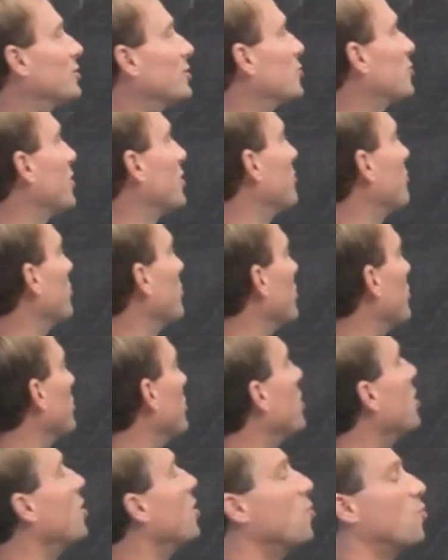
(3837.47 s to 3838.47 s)
the straight road.
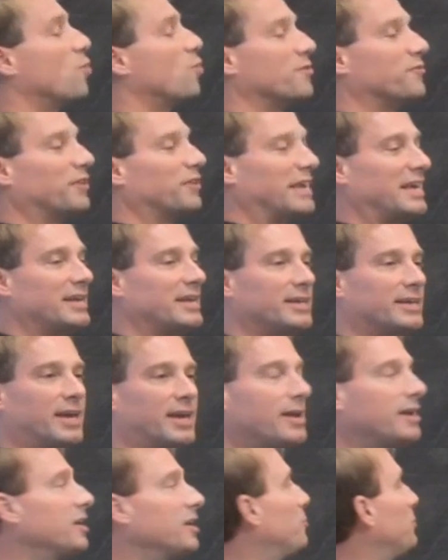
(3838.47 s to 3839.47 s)
We've
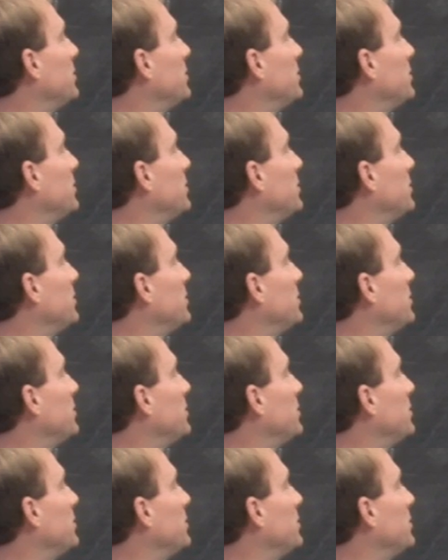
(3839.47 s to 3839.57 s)
indicated a